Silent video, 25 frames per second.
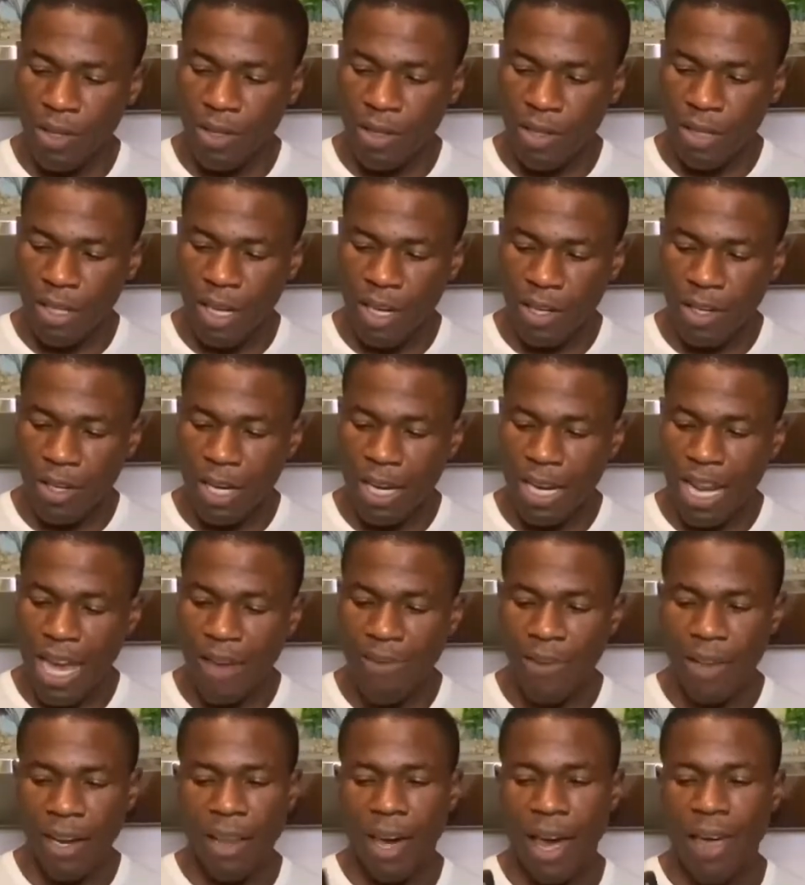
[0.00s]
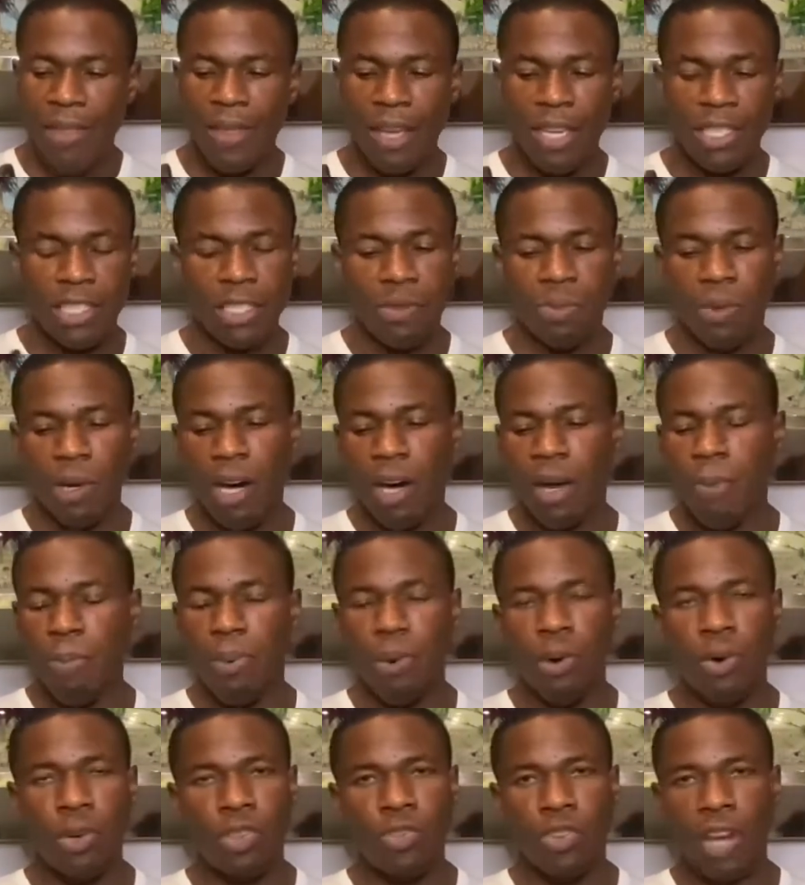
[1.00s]
You know, you can have it like this as well in
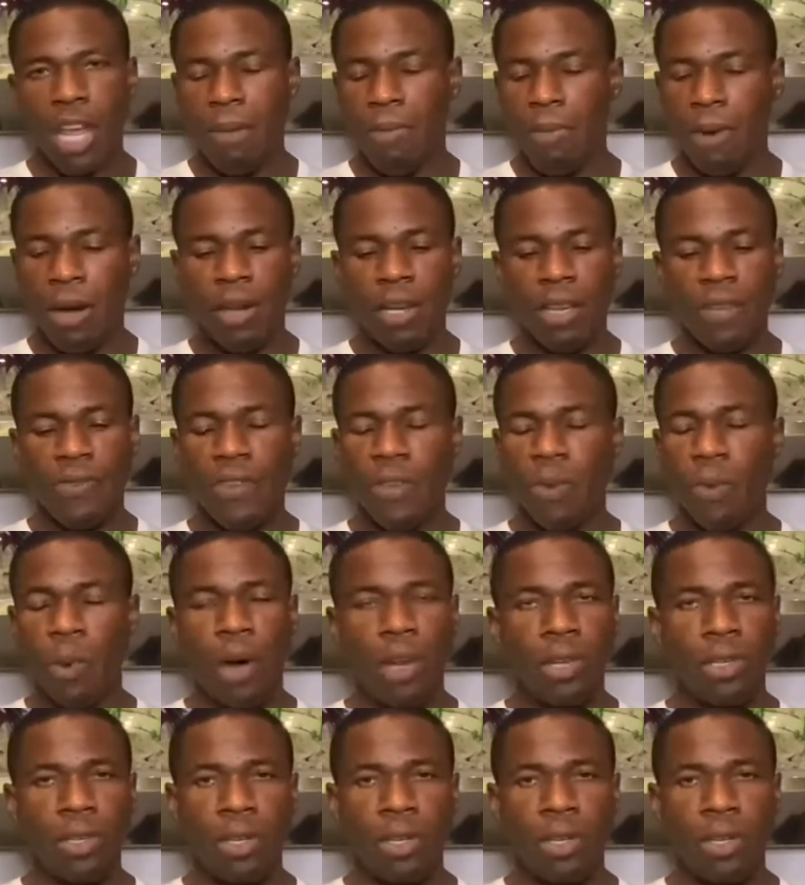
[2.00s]
portrait mode if you want.